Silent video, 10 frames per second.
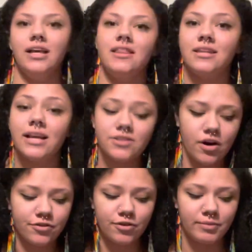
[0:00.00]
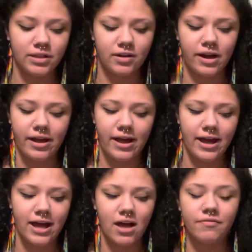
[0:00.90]
The next Arthur Miller I
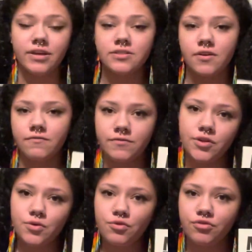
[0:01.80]
have is A View